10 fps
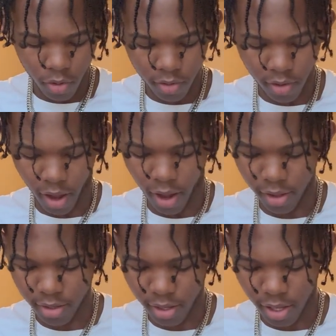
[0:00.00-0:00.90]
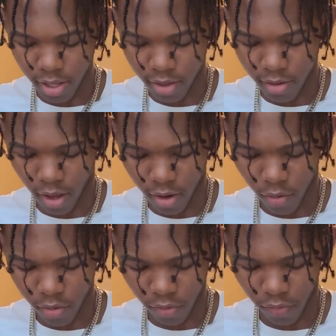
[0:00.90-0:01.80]
it's not. It is not
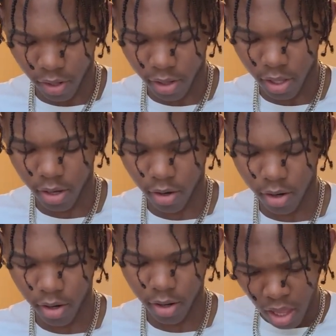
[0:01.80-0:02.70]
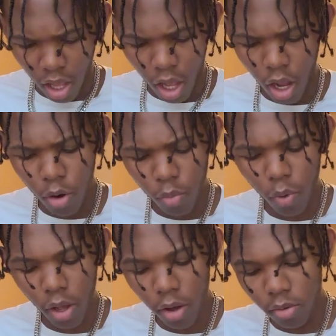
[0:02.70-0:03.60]
going to fit in here. Oh,
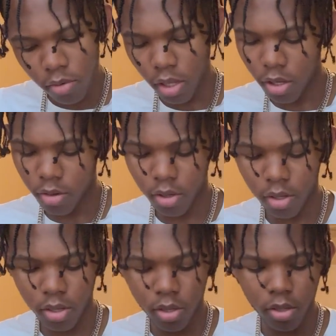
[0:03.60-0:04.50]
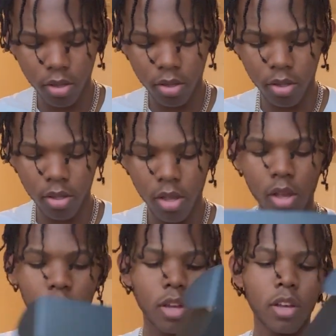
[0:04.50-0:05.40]
well, no.
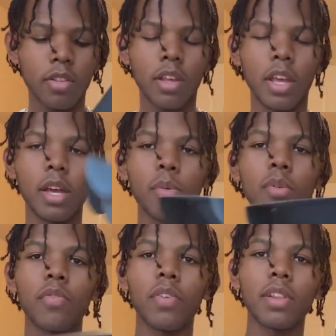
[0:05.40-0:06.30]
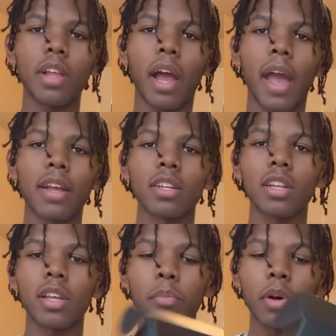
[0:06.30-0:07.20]
Because it would fit
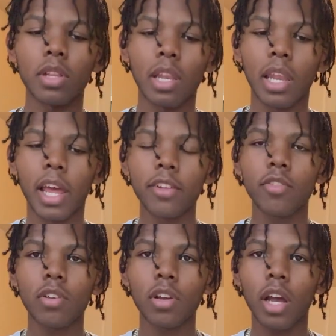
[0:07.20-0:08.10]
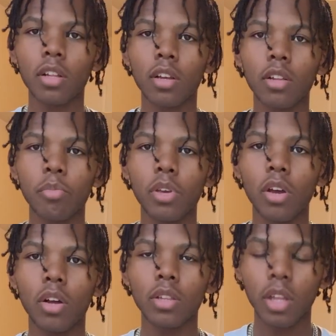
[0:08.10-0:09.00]
diagonally, but the letters are kind of going to be
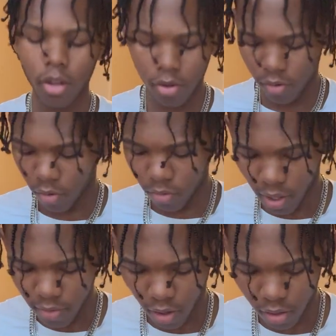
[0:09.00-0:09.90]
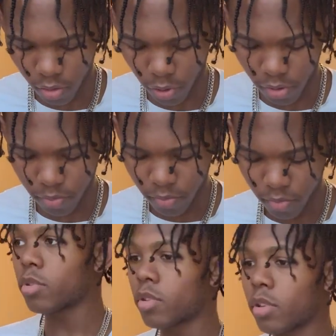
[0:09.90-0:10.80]
on there, so that's not going to work.
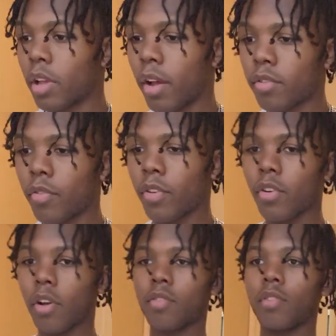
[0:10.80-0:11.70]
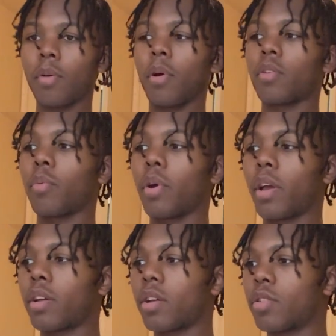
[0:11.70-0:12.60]
Just going to have to figure out some other
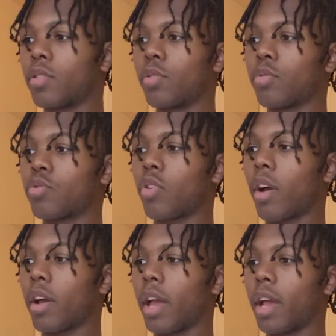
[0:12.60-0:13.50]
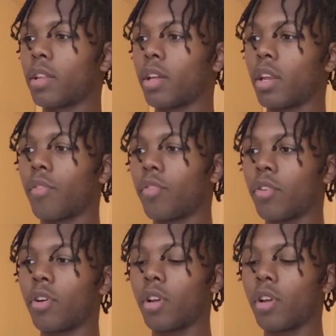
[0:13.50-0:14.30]
way to try and deliver